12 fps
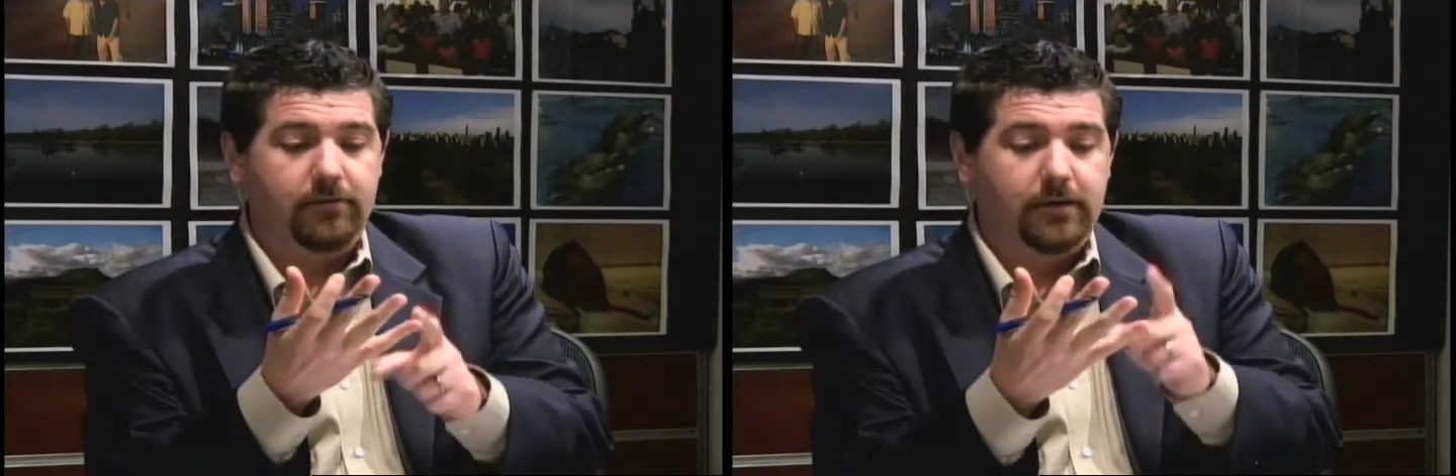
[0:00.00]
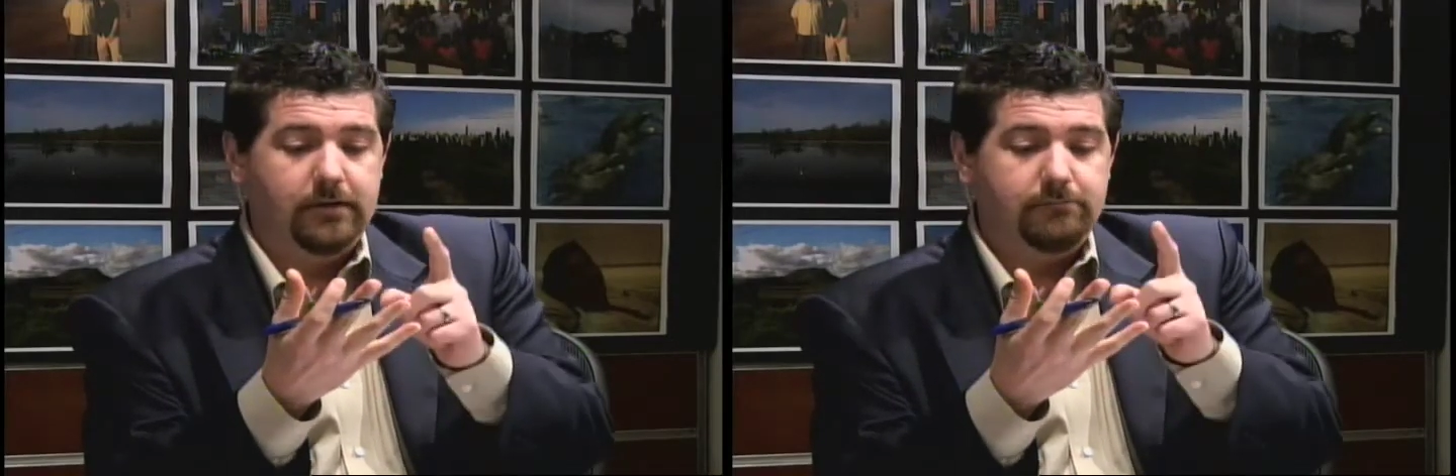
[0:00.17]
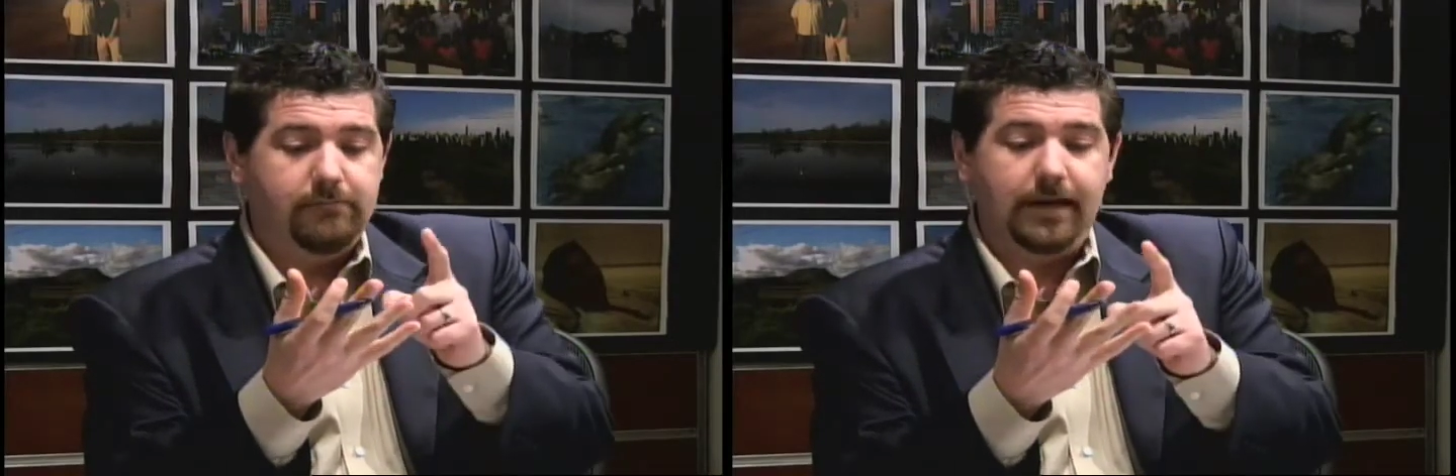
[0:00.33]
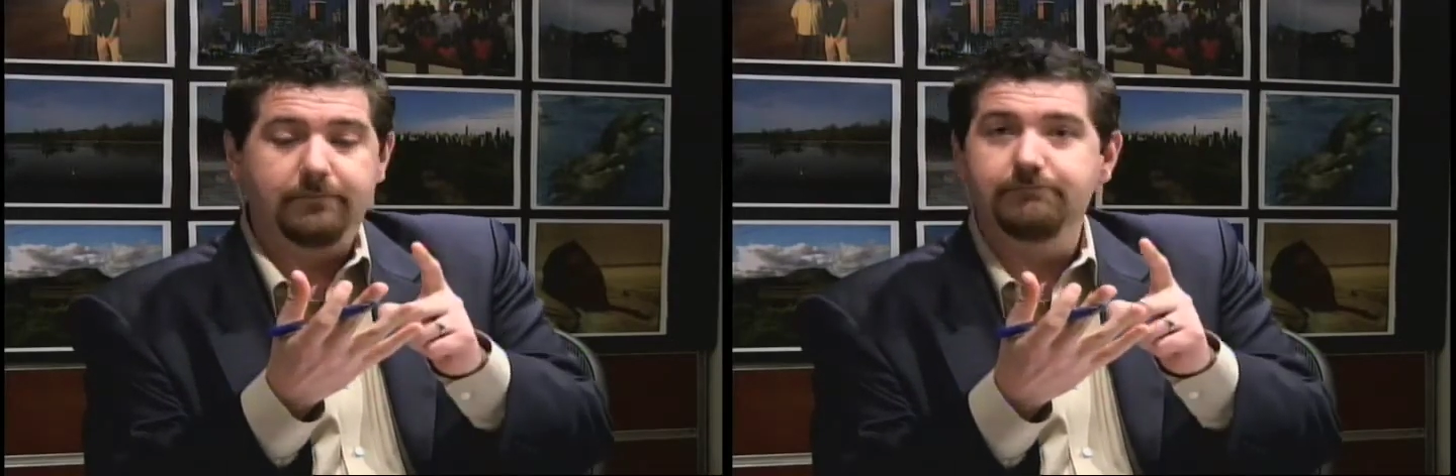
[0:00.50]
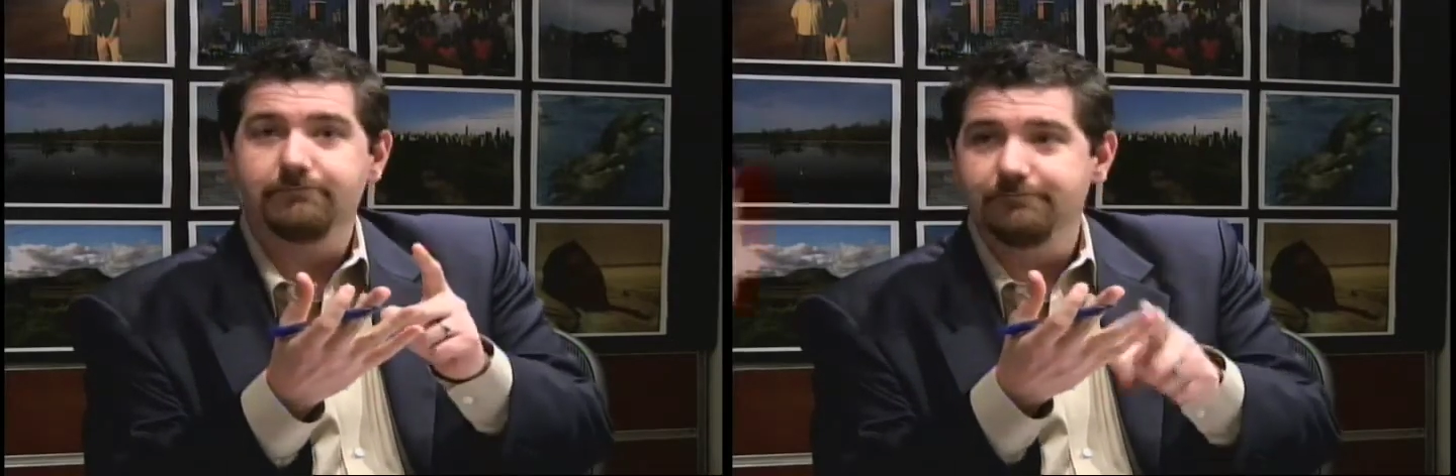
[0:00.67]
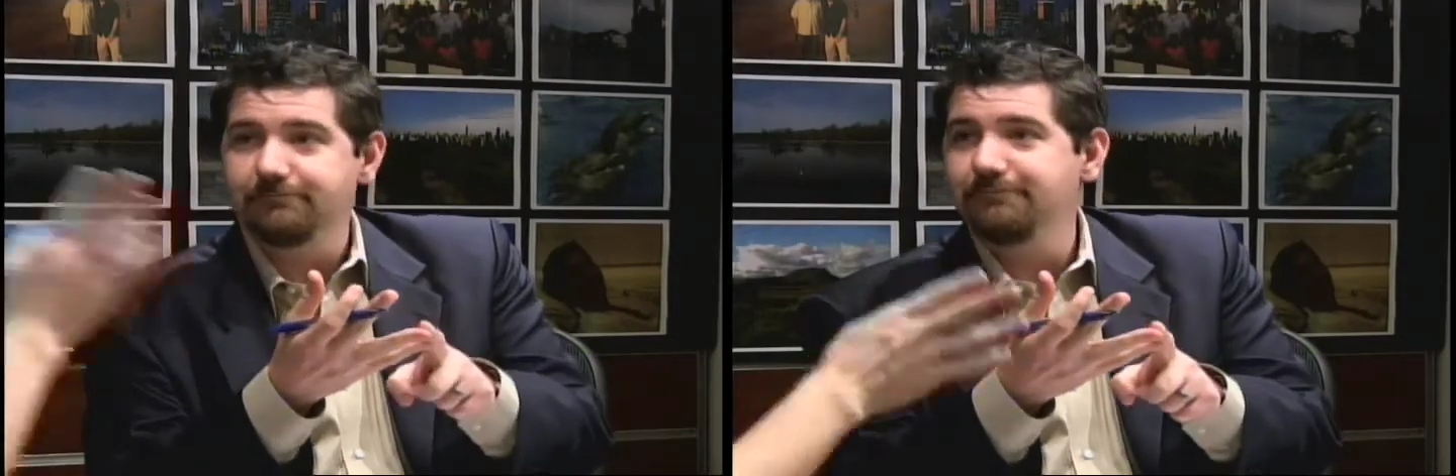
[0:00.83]
The uh,
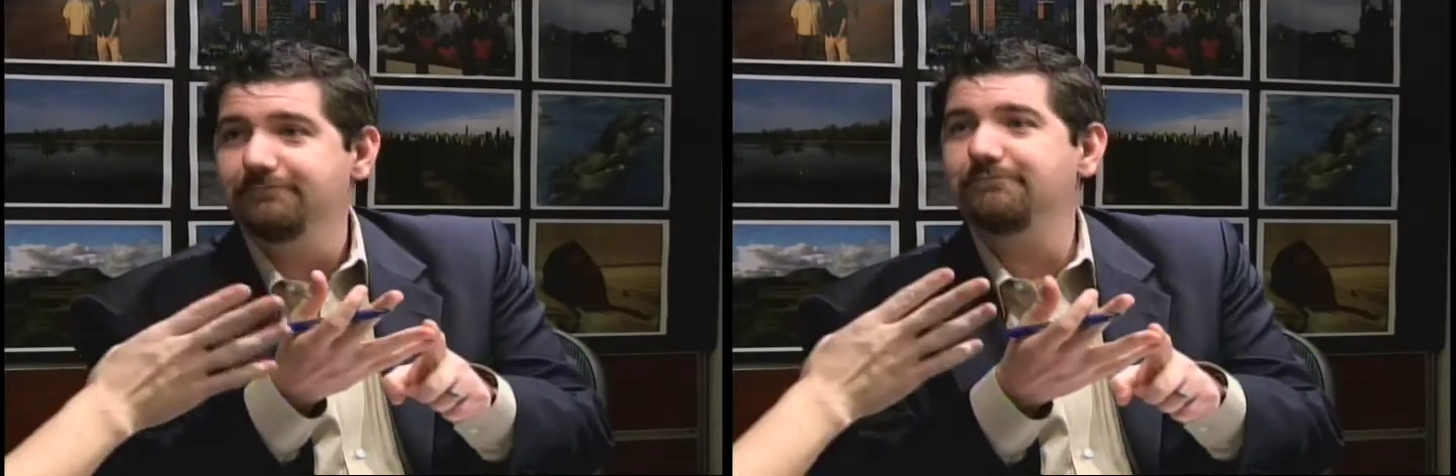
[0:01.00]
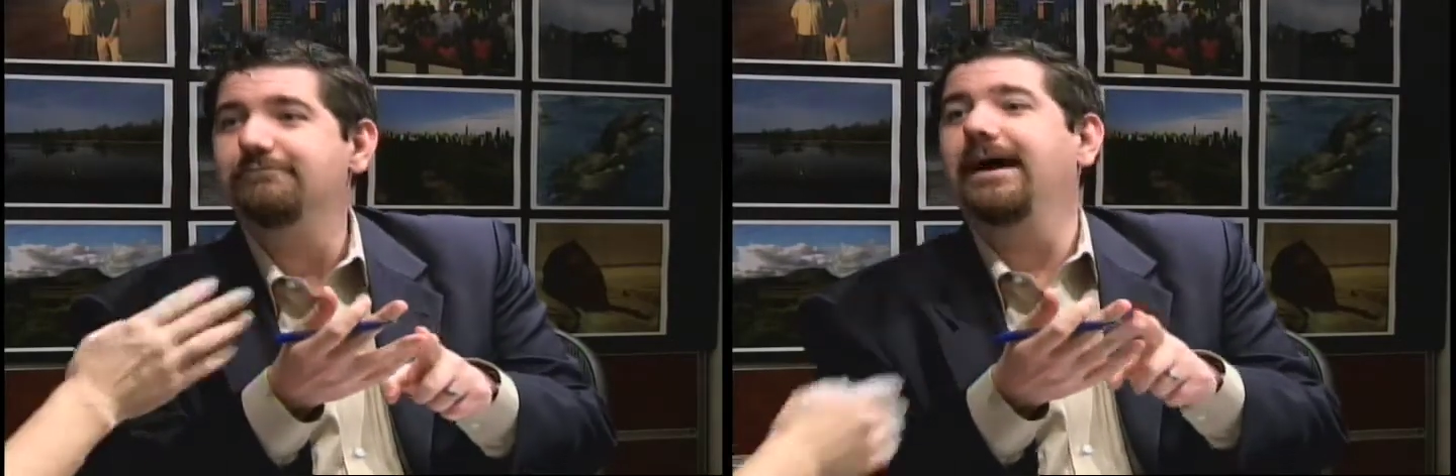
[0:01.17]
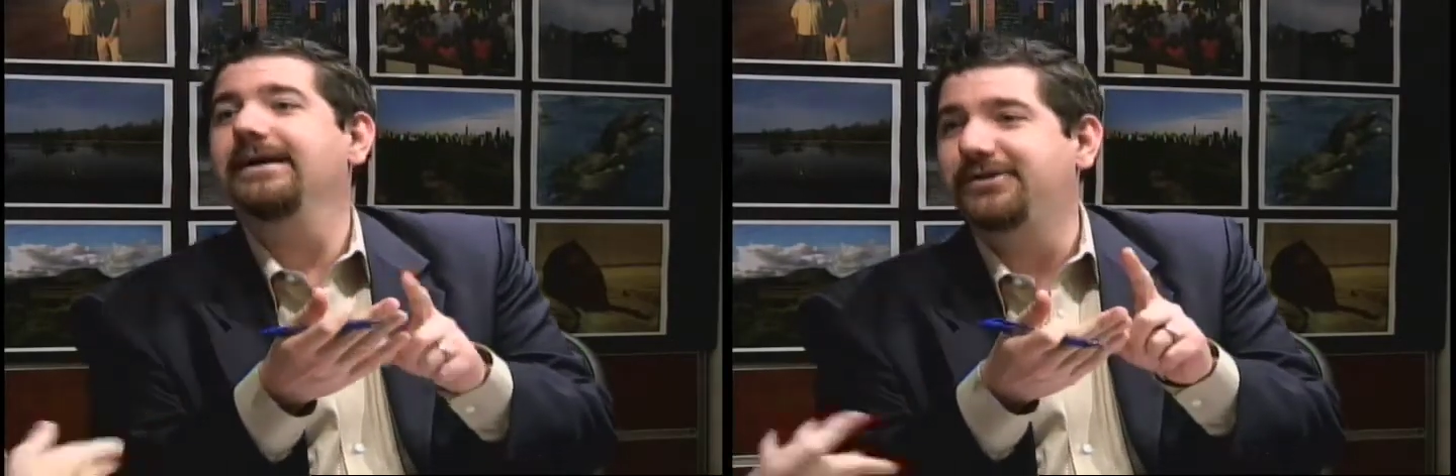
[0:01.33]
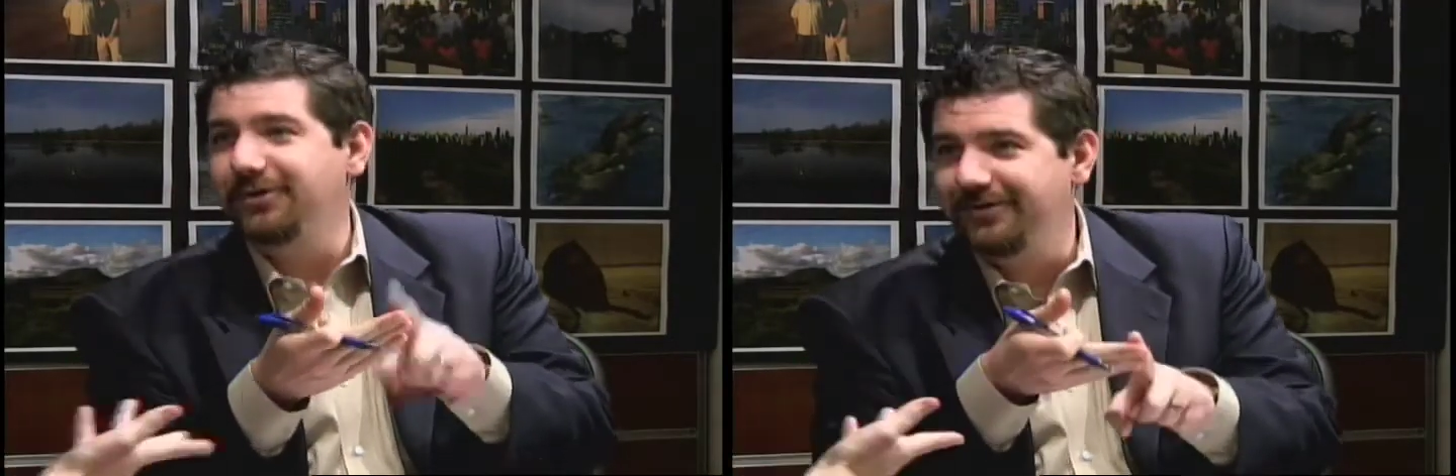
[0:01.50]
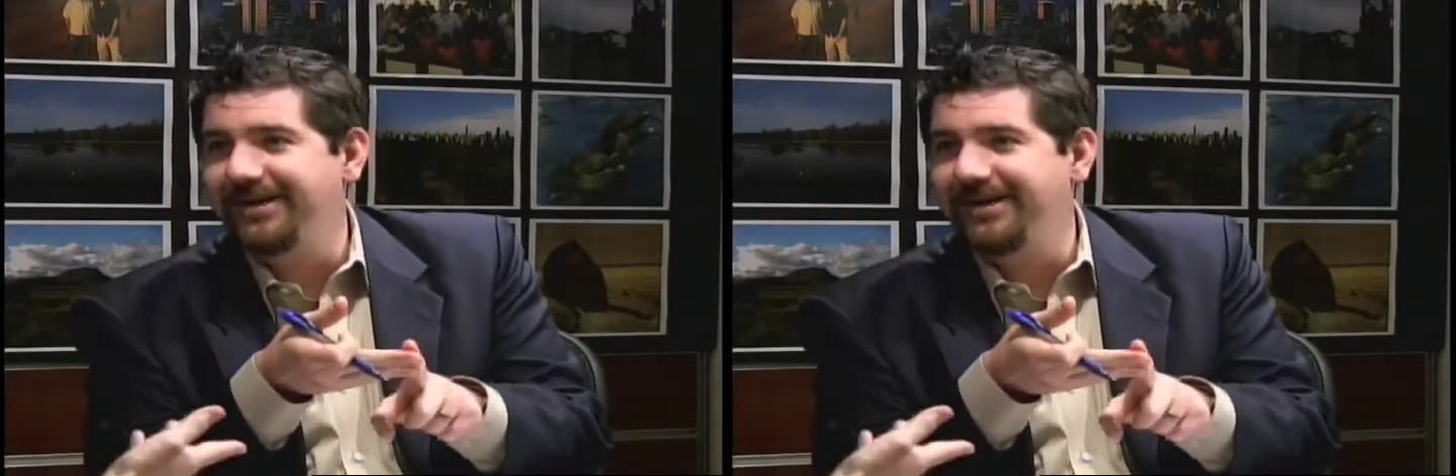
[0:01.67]
of course. My two.